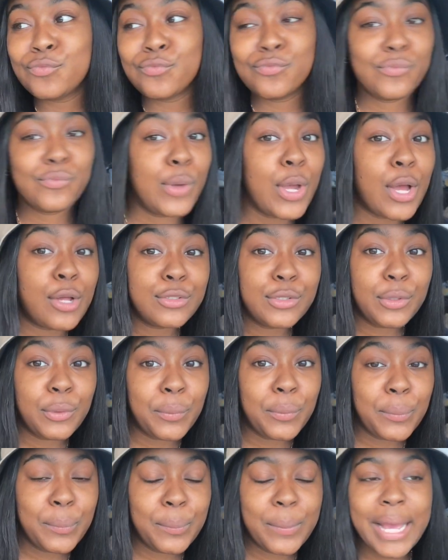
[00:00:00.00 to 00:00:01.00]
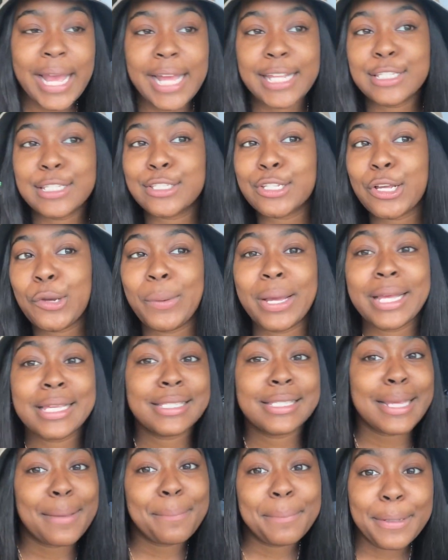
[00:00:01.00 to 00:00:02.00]
We all do. And so
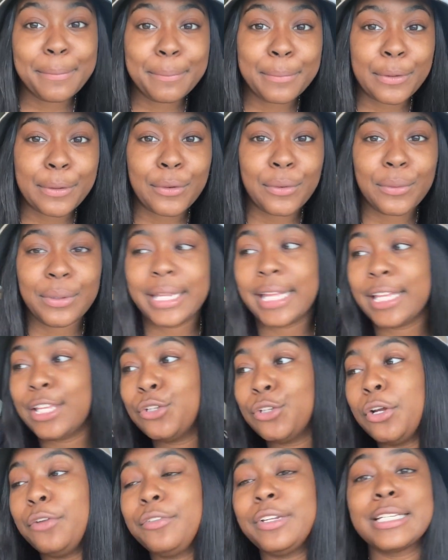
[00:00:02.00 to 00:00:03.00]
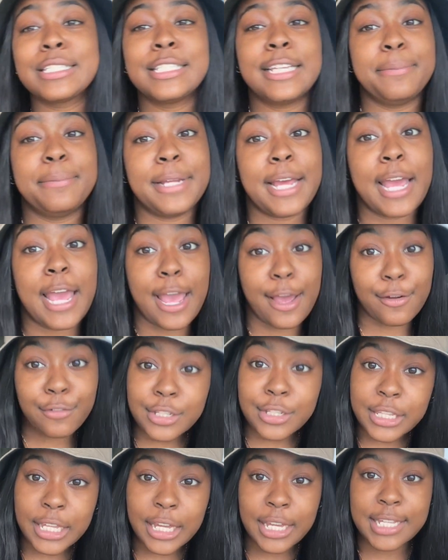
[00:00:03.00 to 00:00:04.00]
accept people. Like you don't have to accept
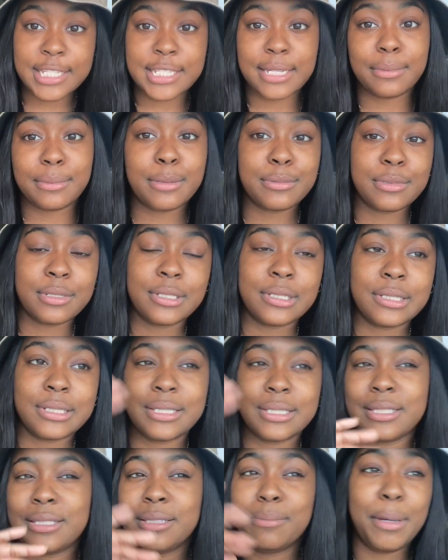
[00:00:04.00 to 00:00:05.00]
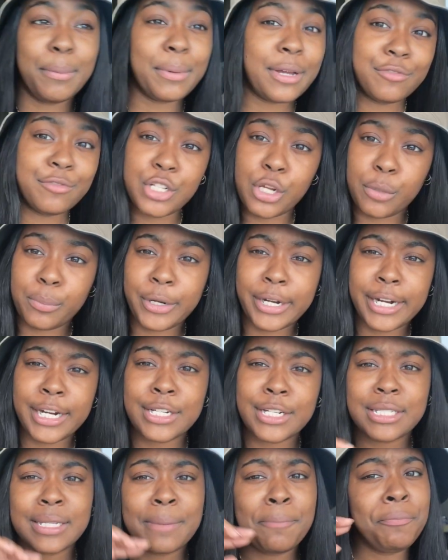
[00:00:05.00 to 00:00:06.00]
everything, because sometimes people have deal
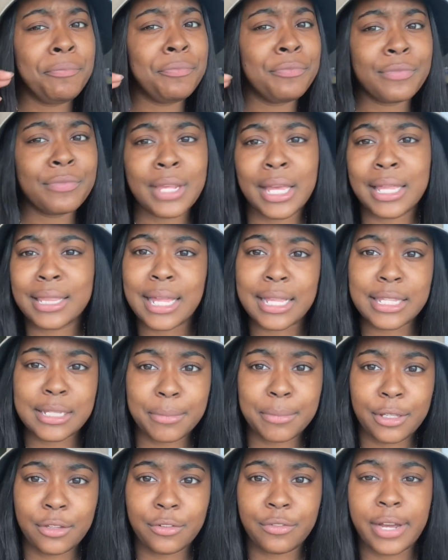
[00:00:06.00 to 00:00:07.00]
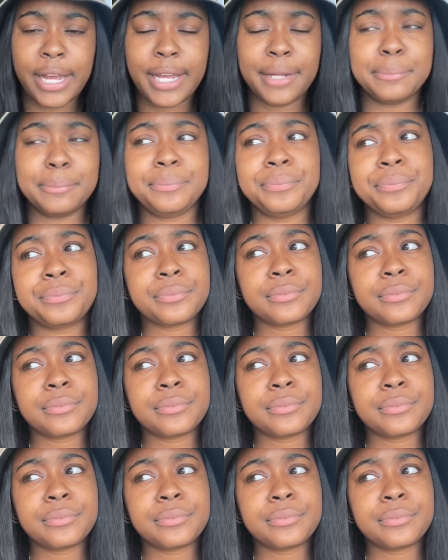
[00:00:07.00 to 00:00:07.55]
breakers. That's completely fine.